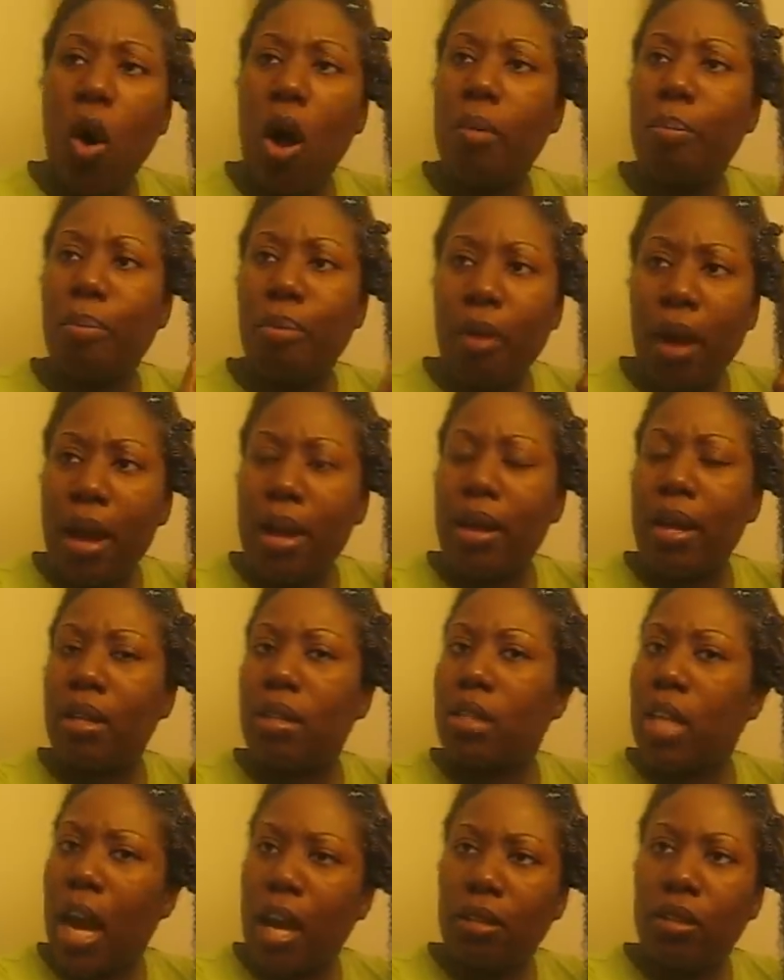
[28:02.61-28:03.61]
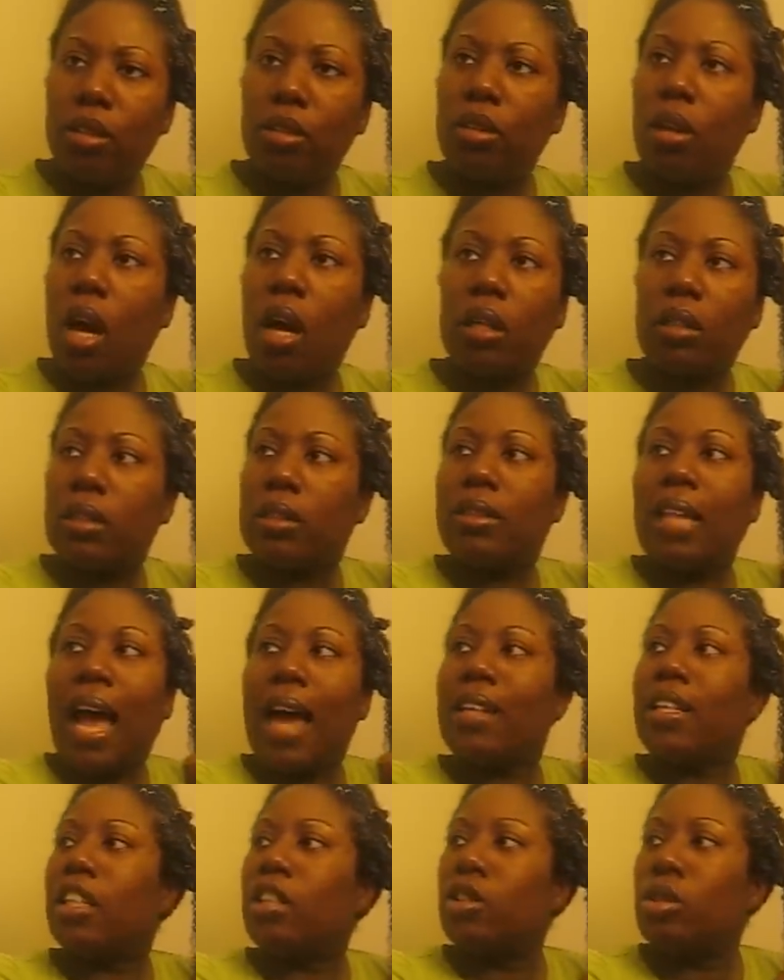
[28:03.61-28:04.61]
on bread and telling us
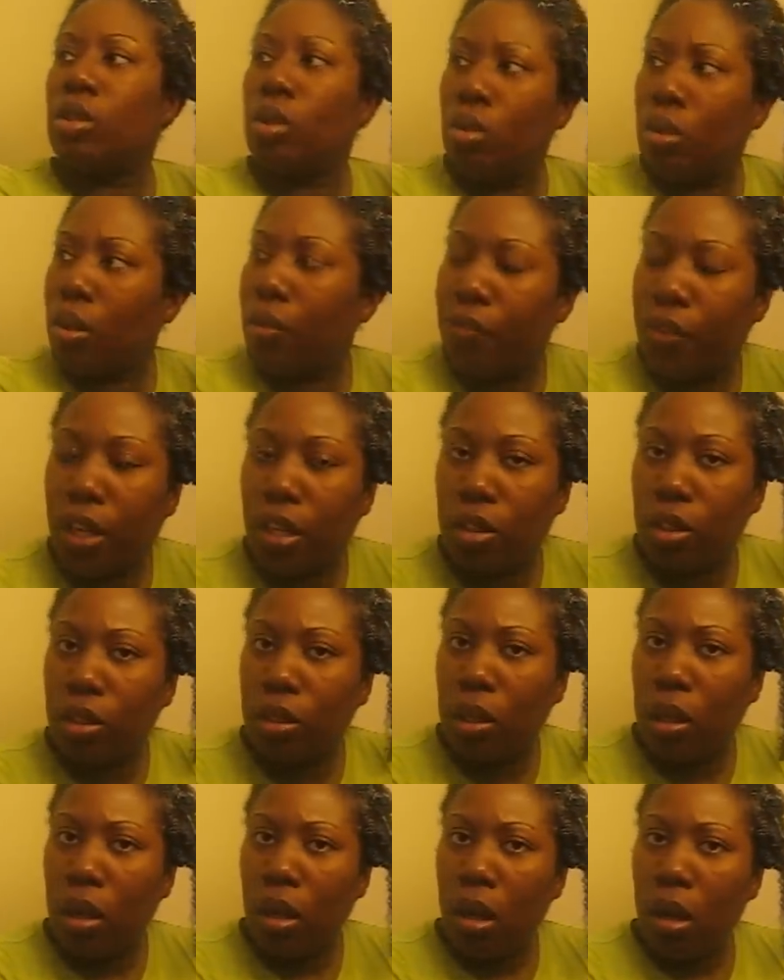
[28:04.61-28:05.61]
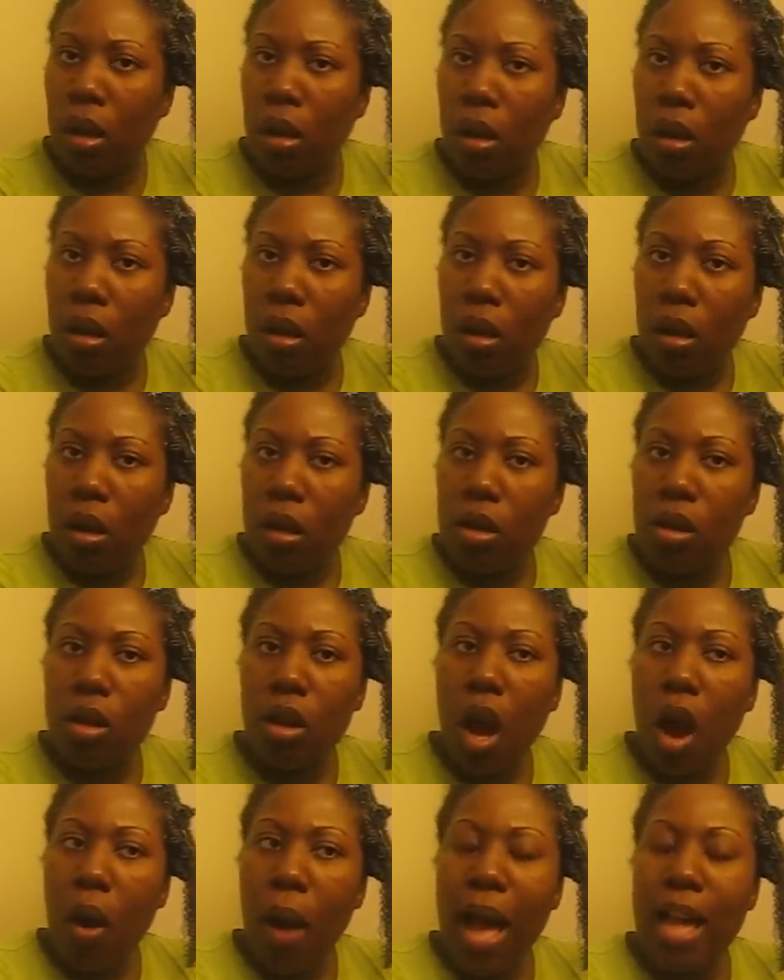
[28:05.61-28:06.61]
that it's tuna fish. You
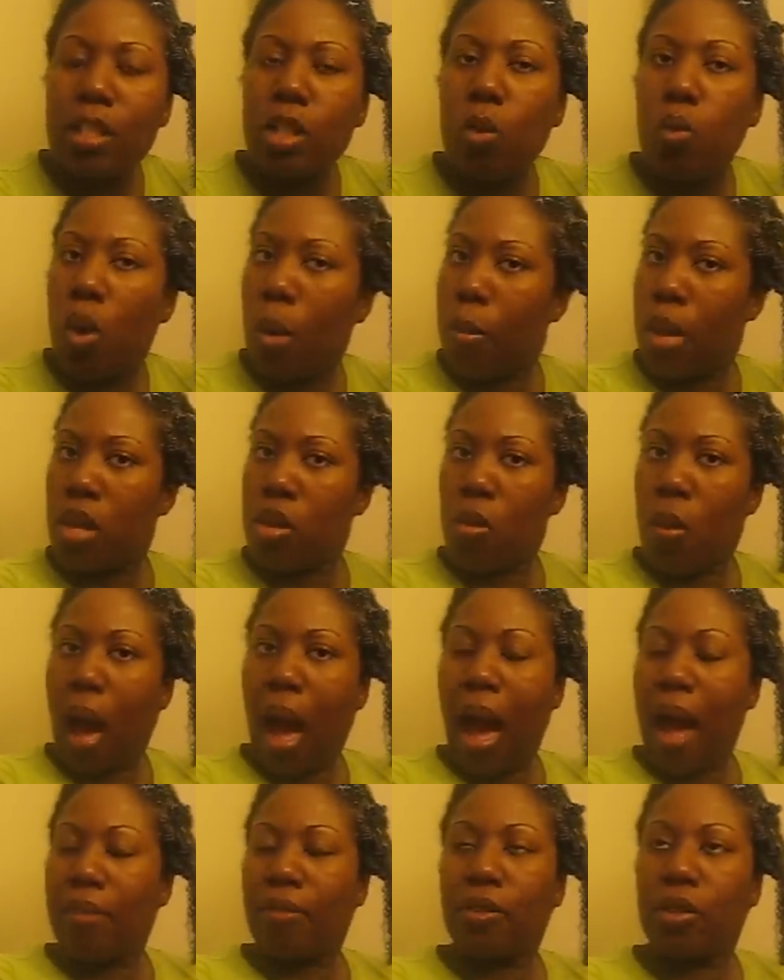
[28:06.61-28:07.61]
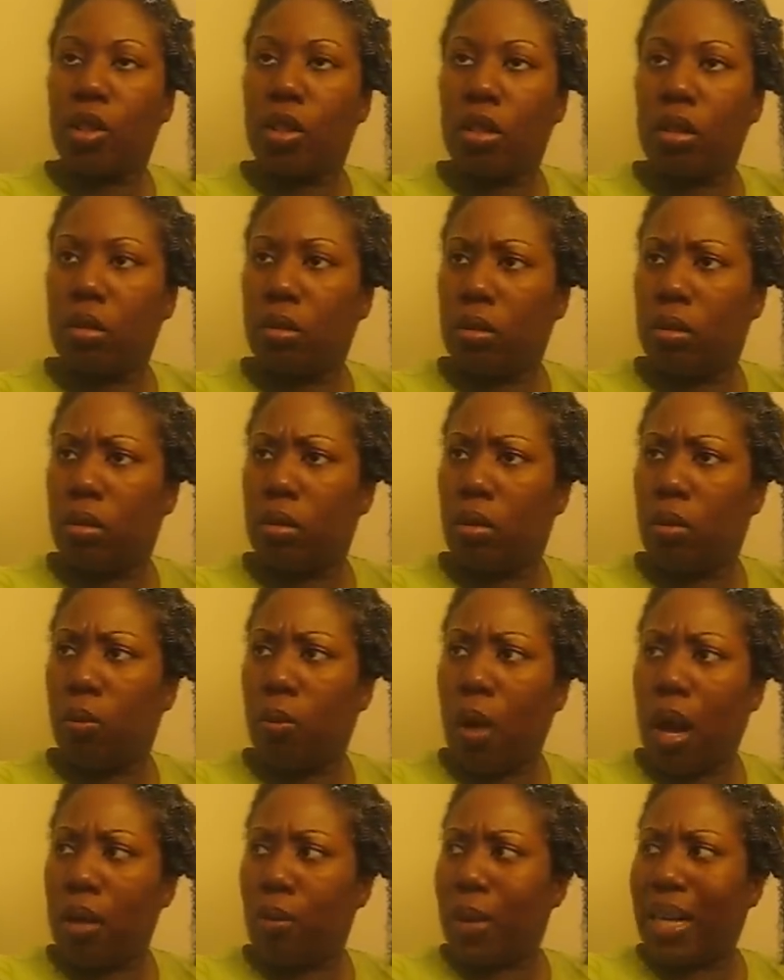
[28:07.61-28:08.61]
know, as a woman, you have to,
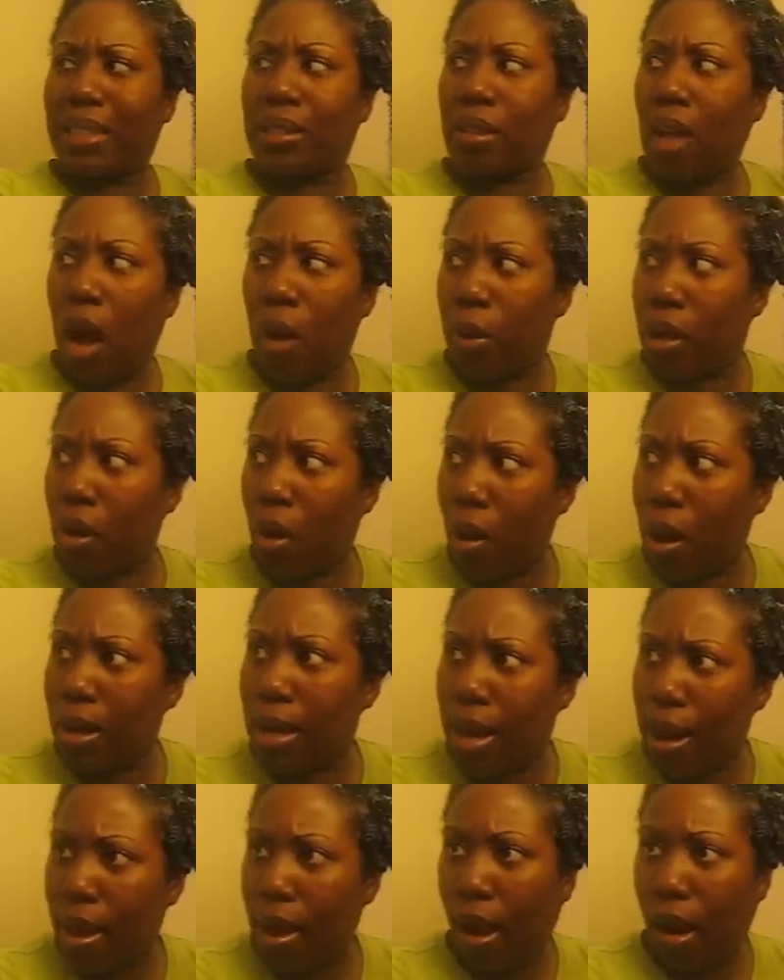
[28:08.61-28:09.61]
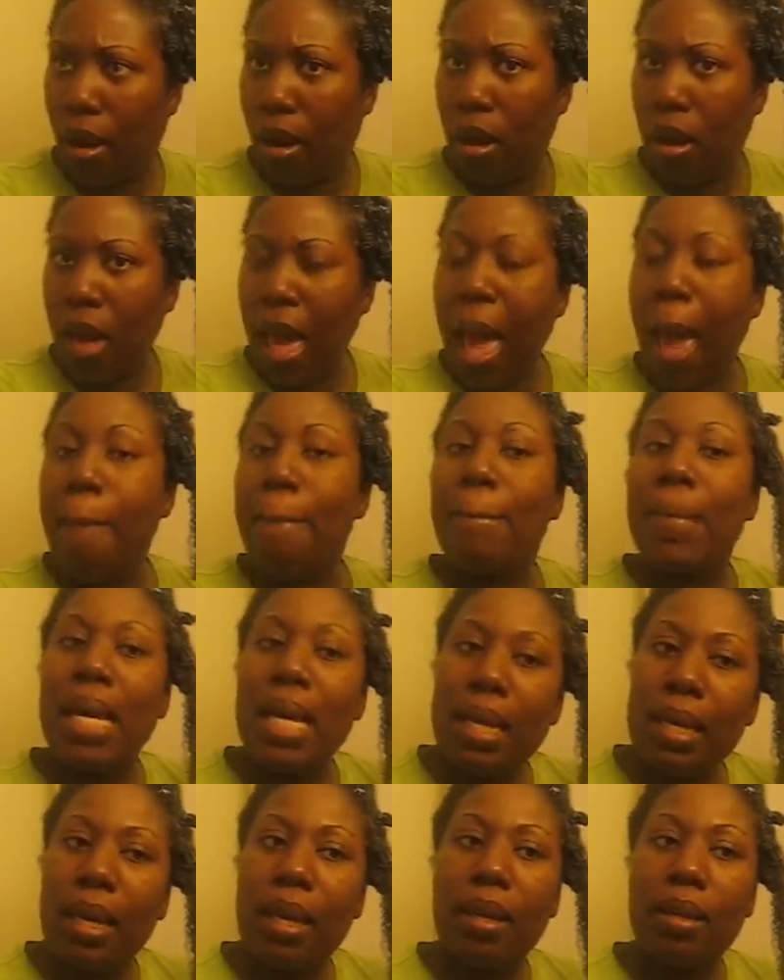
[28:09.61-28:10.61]
what's going on here? And
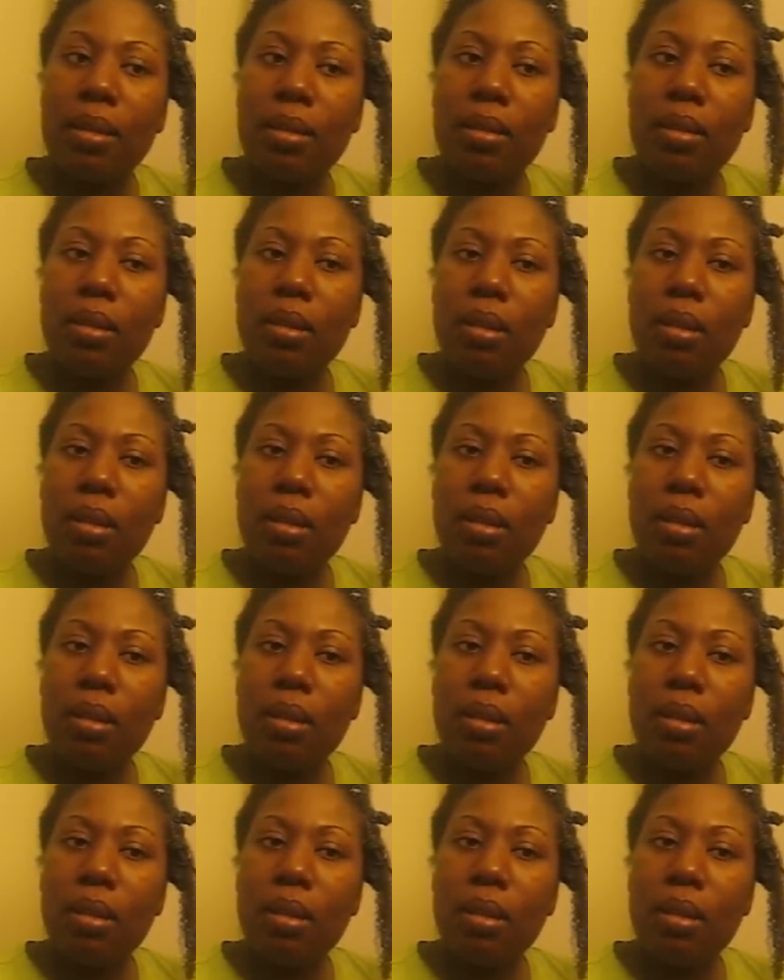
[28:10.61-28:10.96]
mean it.